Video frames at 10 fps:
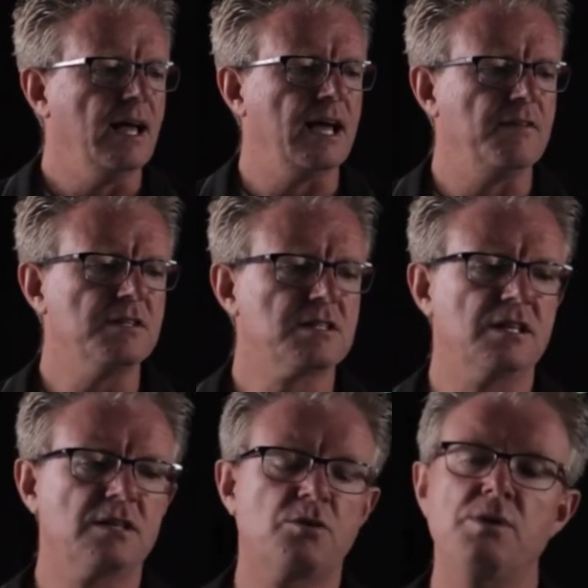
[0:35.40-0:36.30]
And this
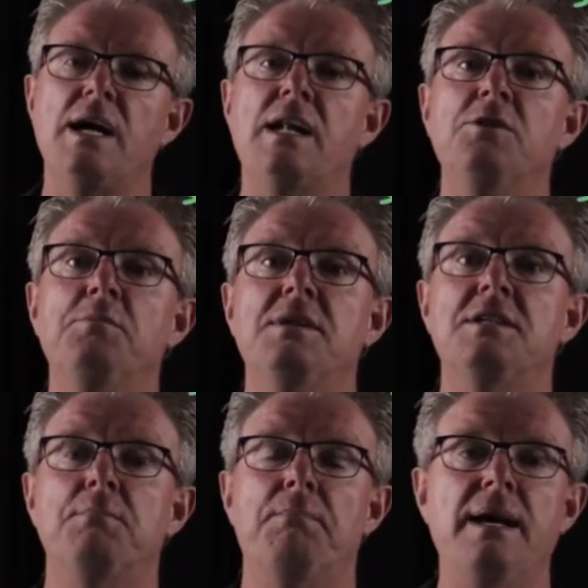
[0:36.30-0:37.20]
can create a little bit of
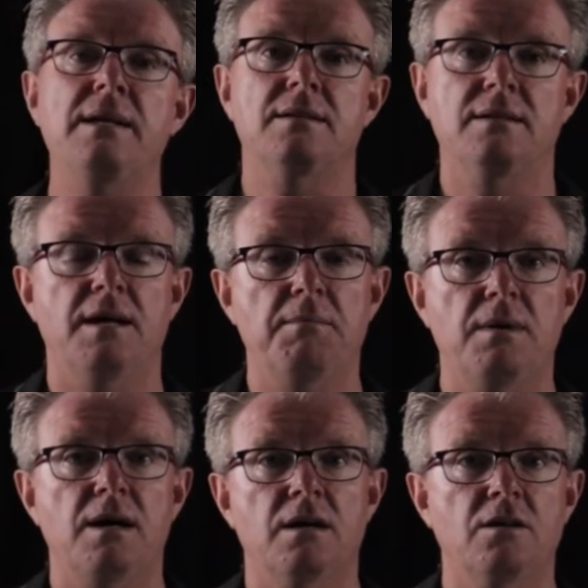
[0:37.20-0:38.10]
debate
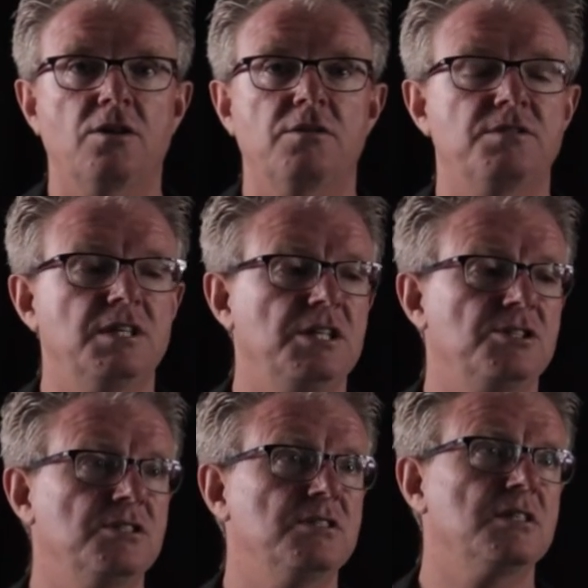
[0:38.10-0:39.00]
among a lot of
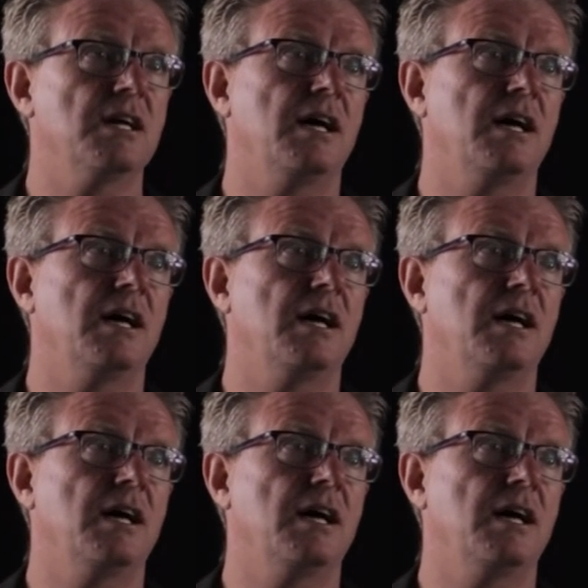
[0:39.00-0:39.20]
teachers